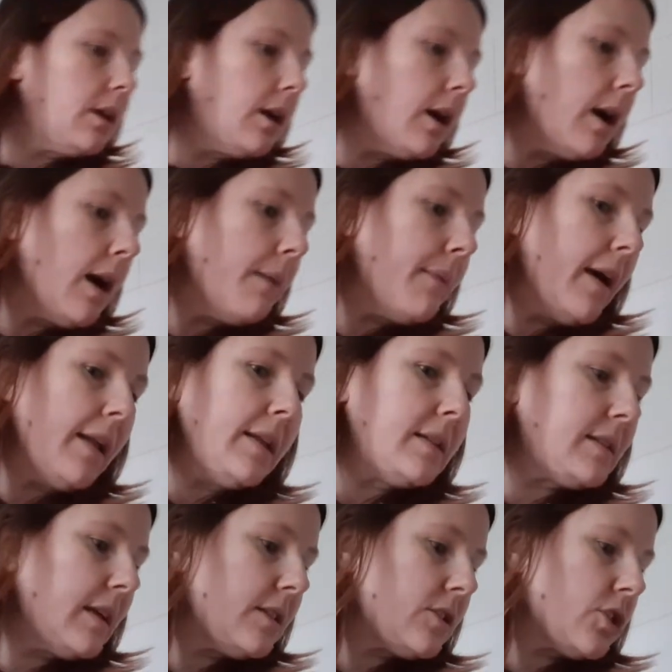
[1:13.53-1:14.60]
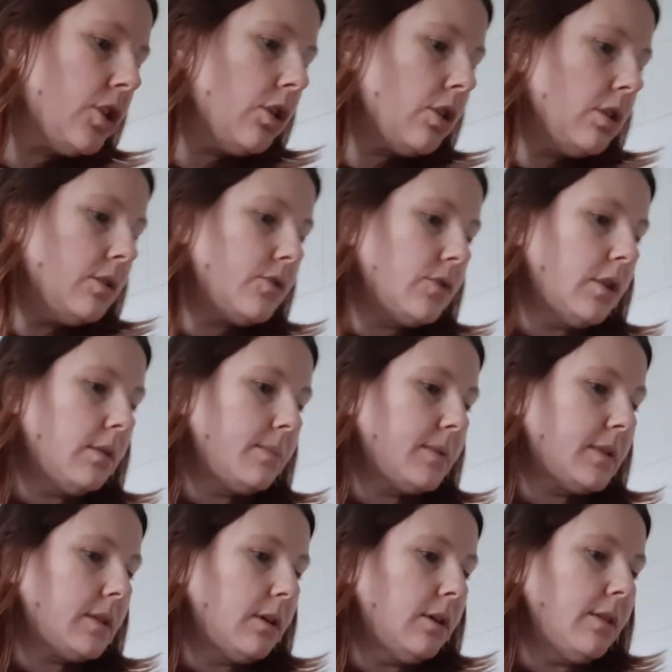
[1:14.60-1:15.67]
and it says chocolate
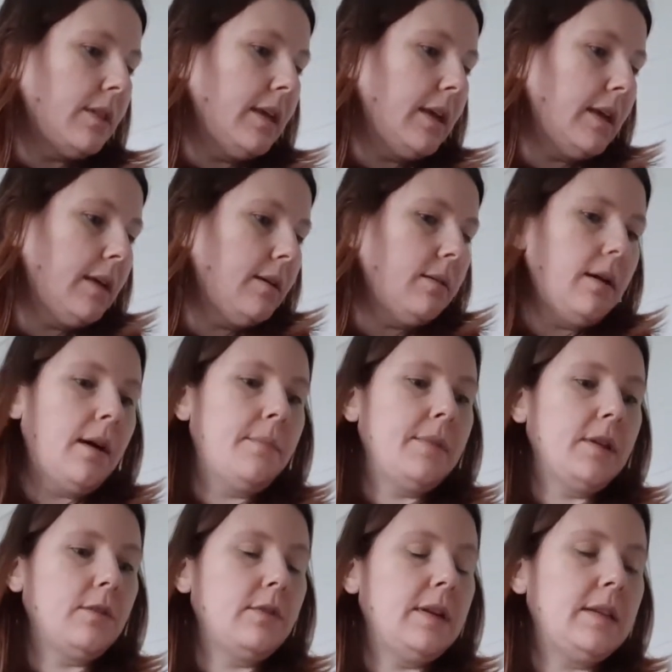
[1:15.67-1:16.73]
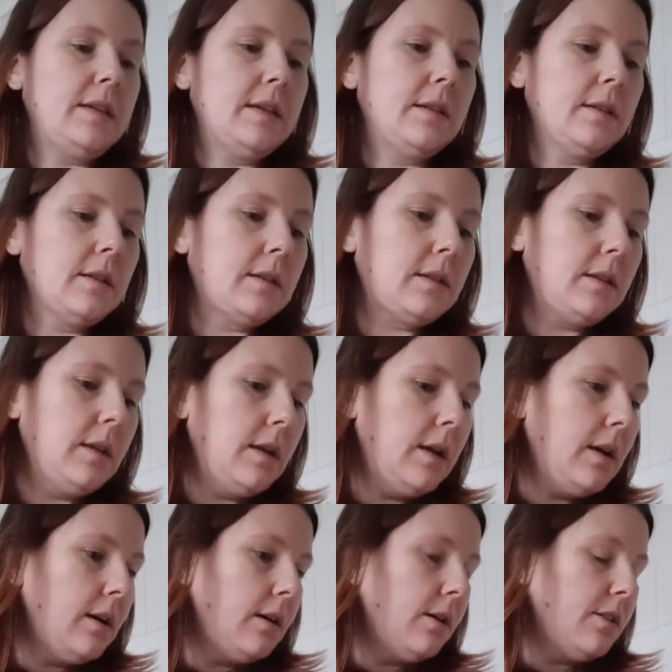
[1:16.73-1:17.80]
drops on the ingredients
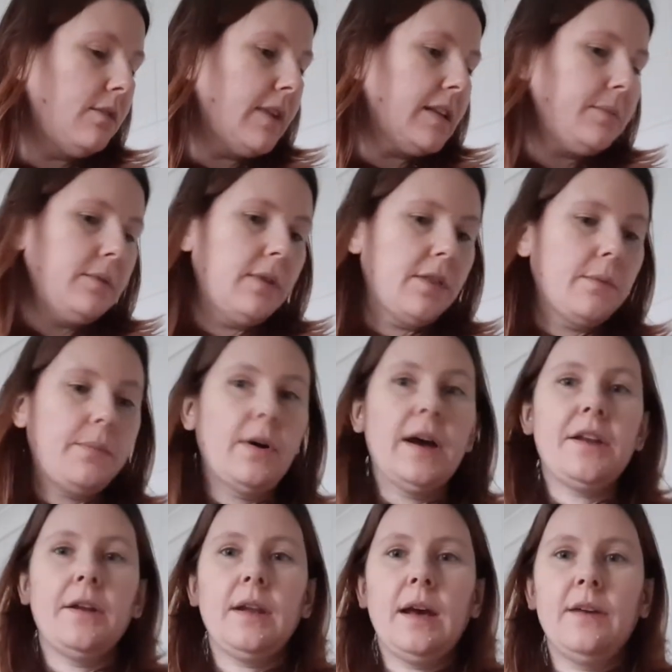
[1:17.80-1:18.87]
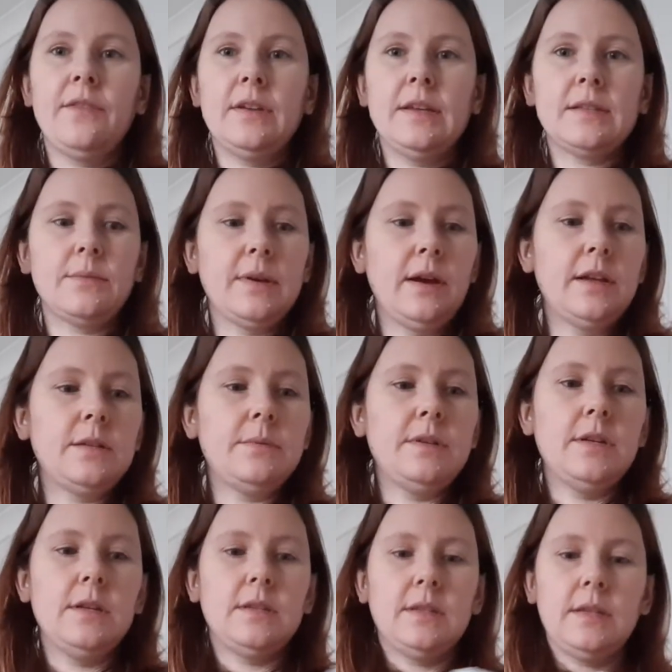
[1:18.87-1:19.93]
on the recipe rather, but I don't have any, so we're going to
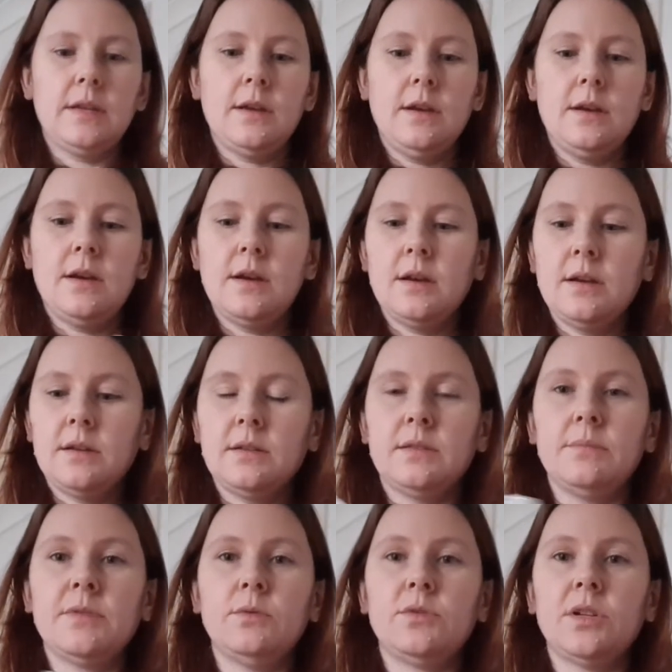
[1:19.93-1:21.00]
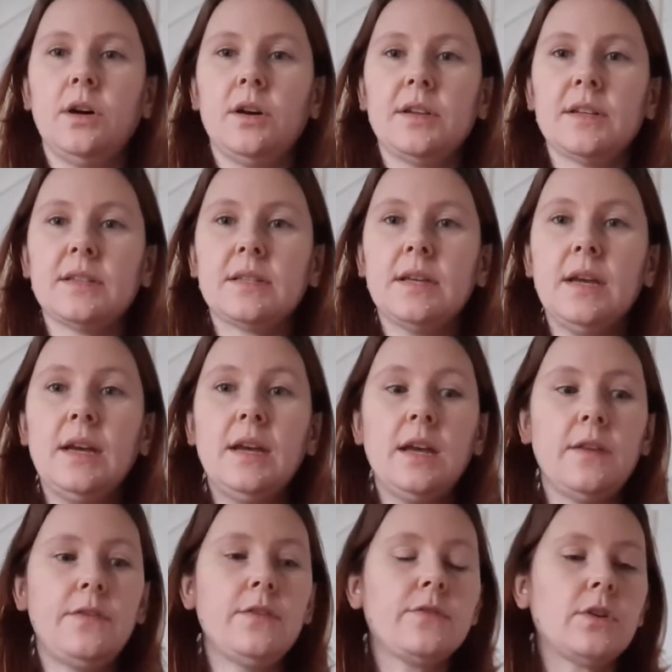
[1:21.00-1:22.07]
be using some sultanas.
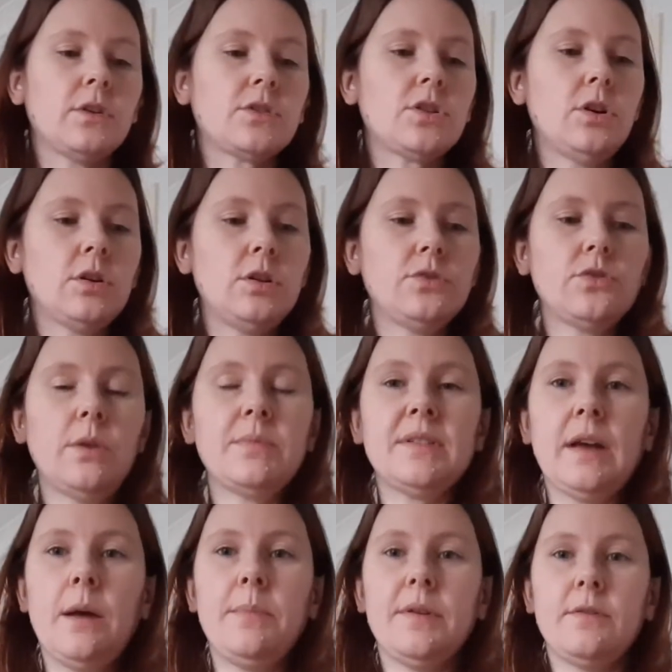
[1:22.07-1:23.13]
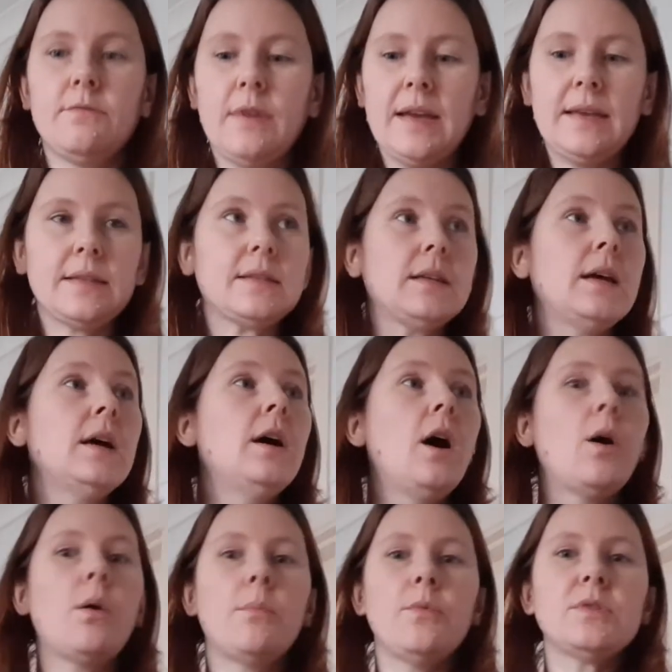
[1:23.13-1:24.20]
If you've got chocolate drops, that would be great.
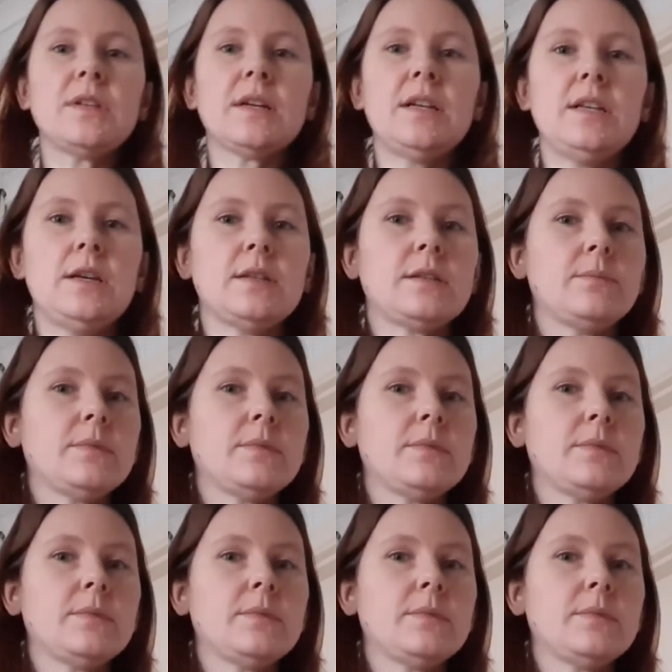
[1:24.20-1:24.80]
Or I'm also going to use some